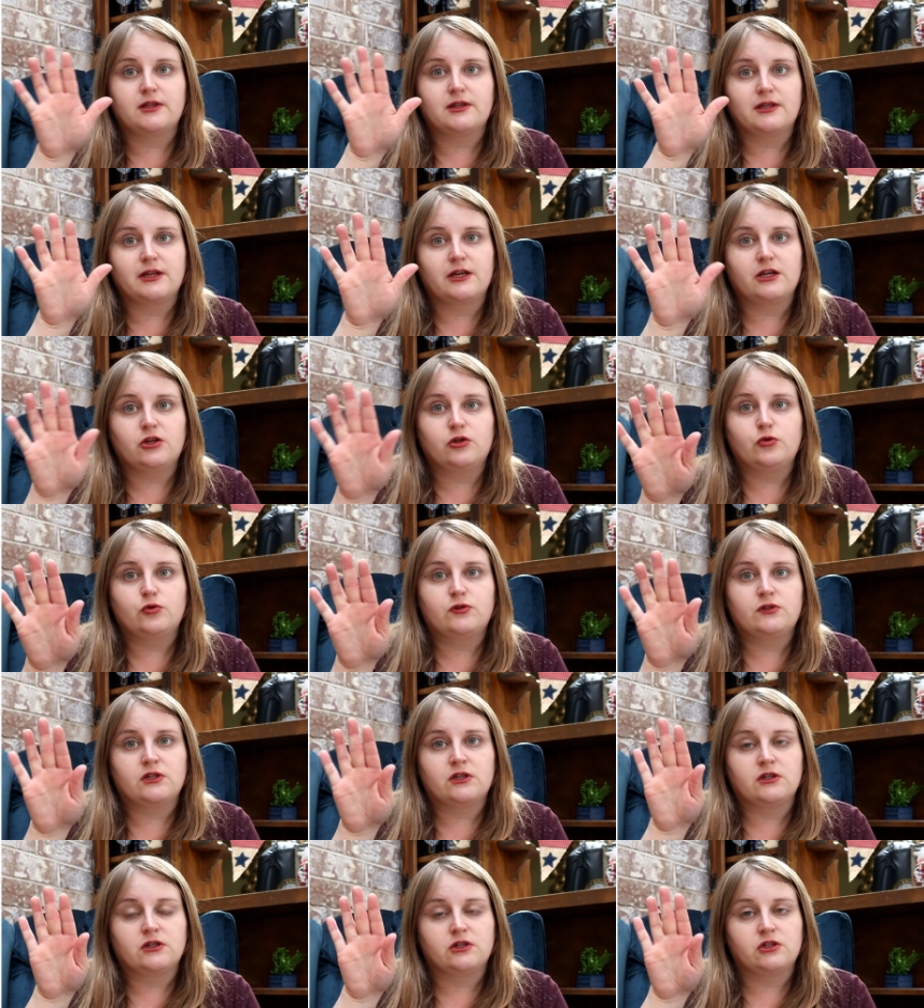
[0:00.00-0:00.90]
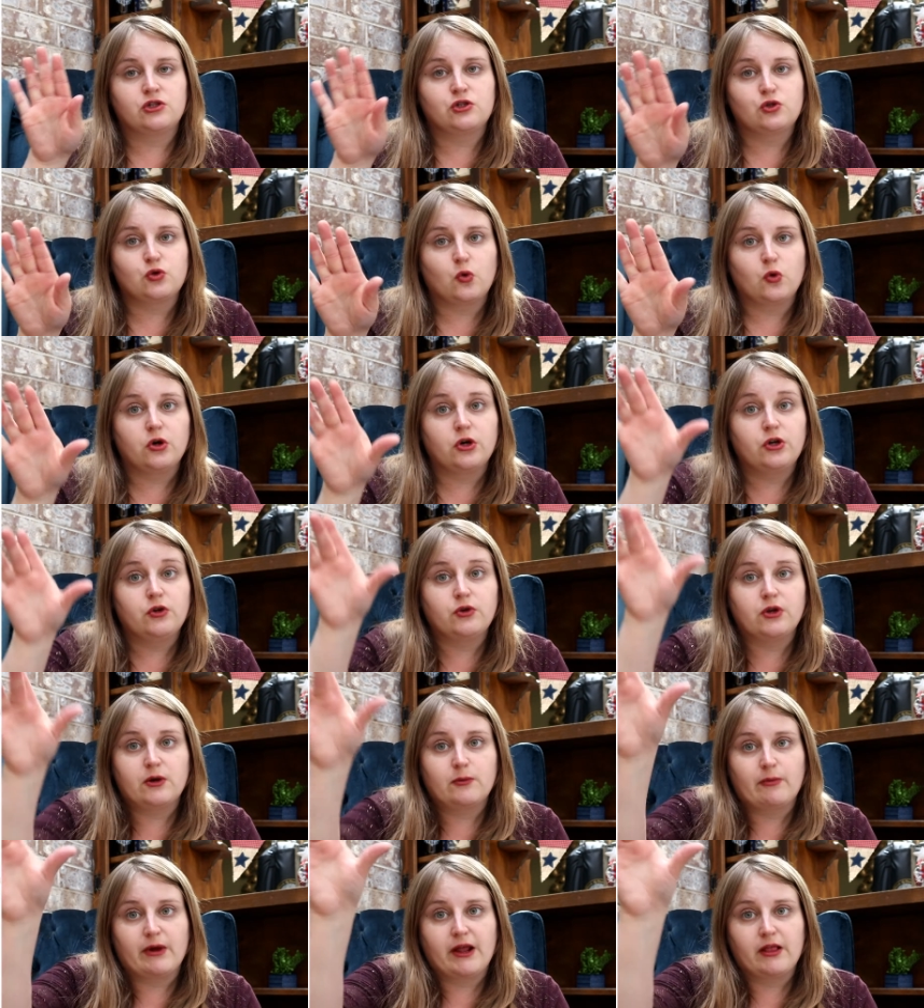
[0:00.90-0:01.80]
that they use in the store. You
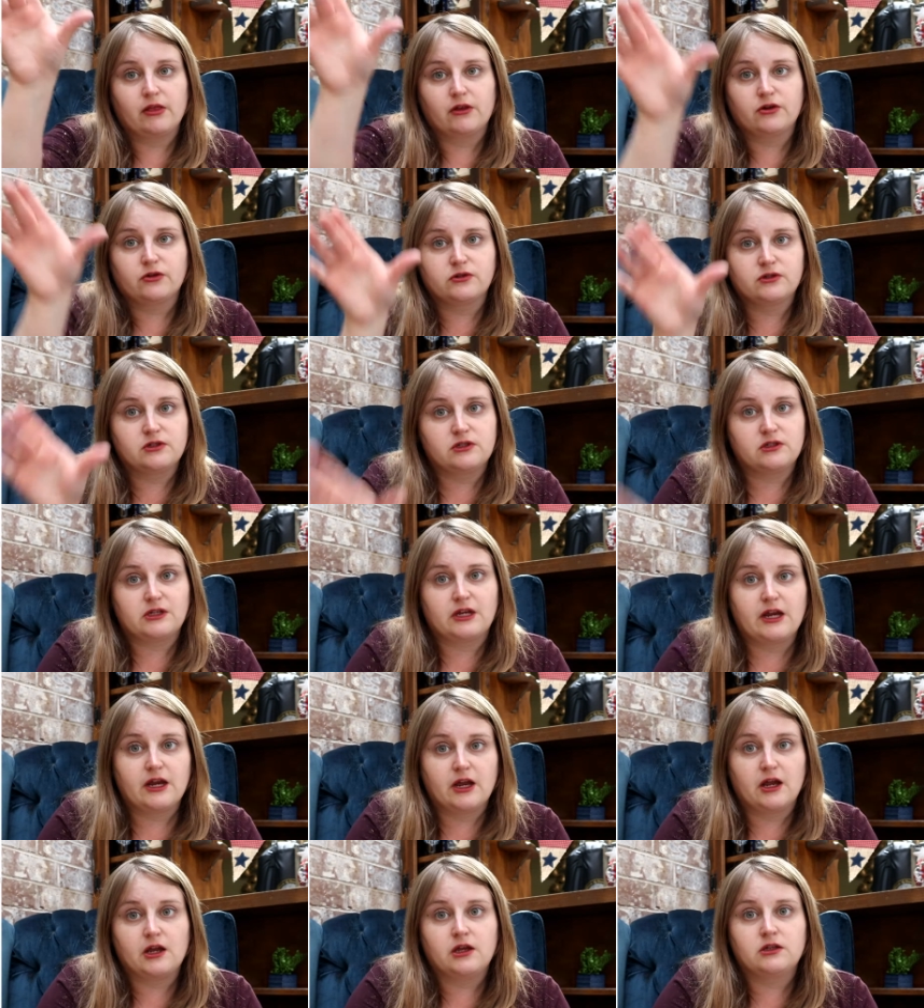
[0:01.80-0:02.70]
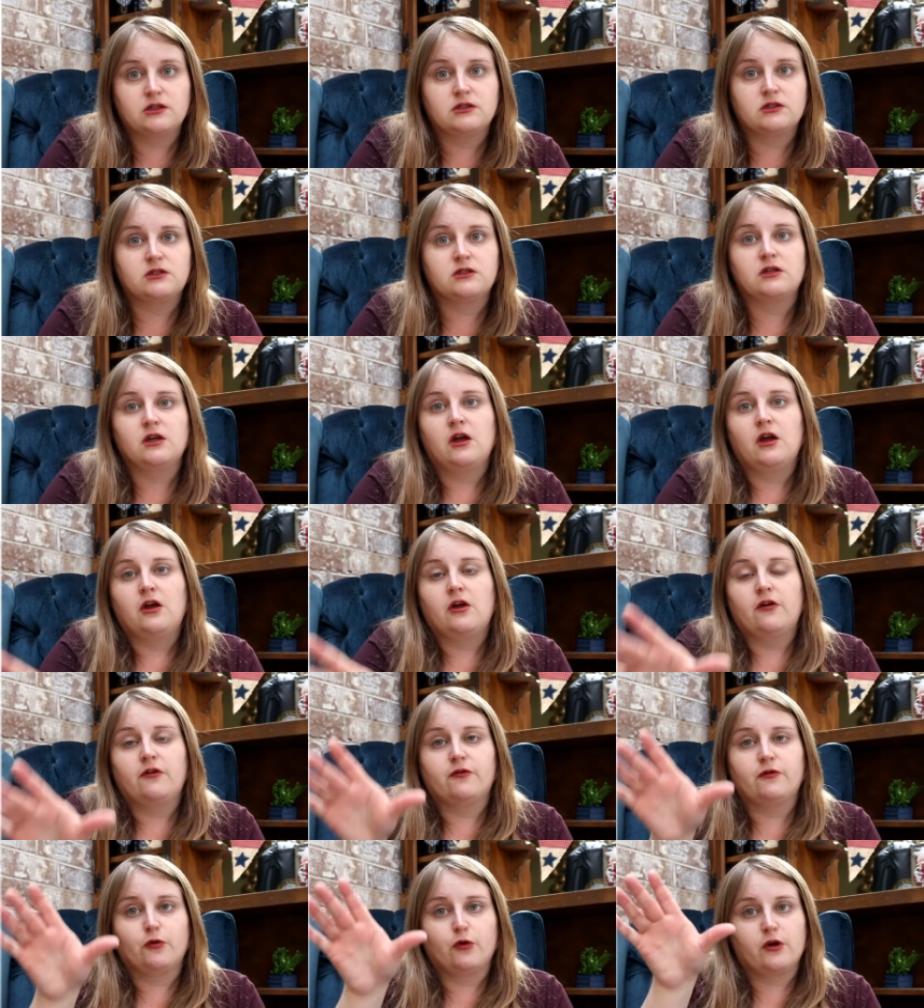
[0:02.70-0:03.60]
can buy little stands
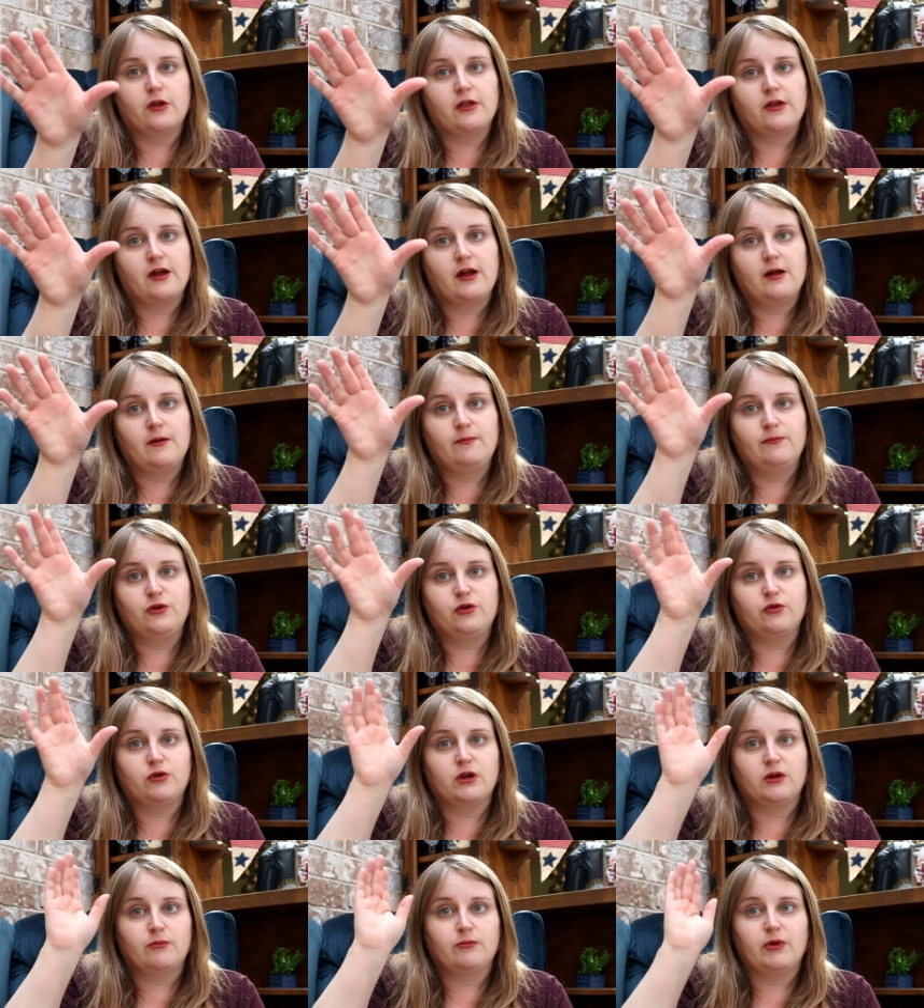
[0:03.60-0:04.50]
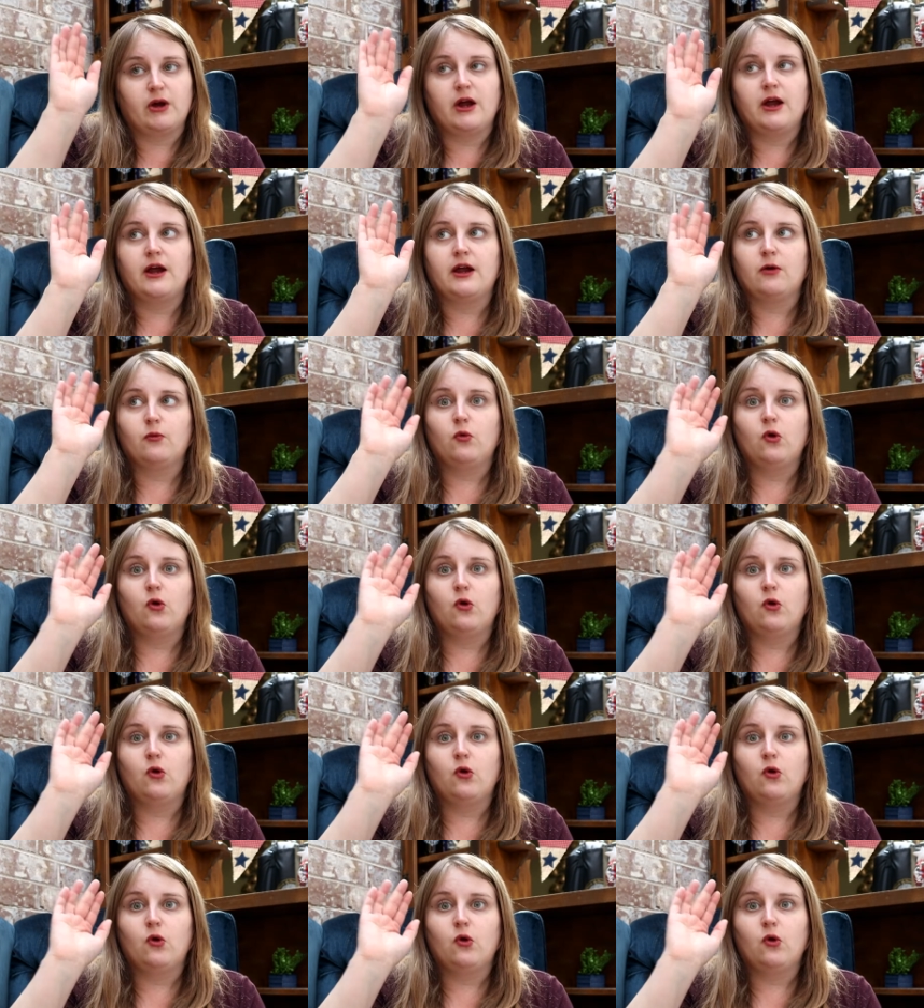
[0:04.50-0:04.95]
for them. You can buy